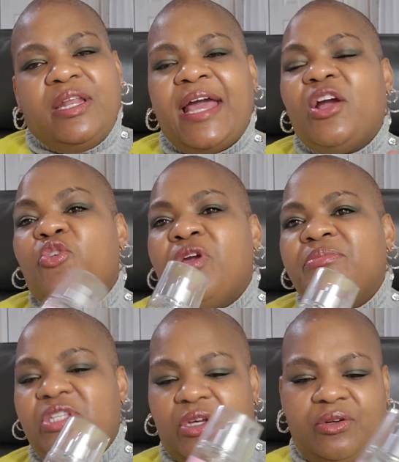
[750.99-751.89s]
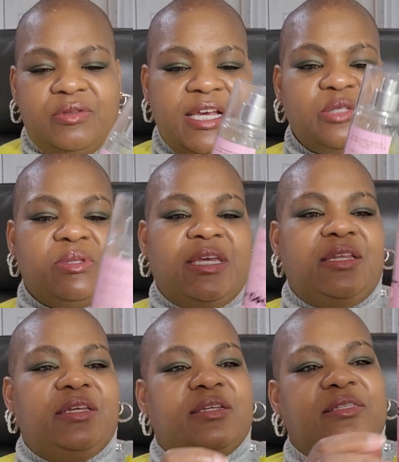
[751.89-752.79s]
like a creamsicle. That's what
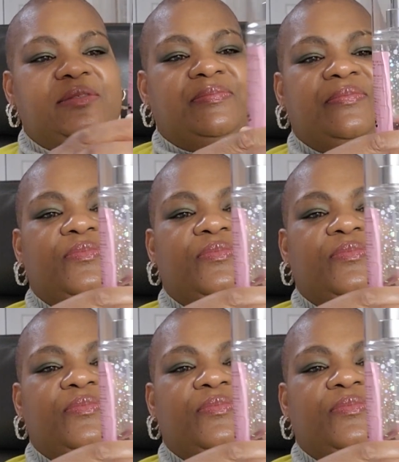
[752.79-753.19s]
that is.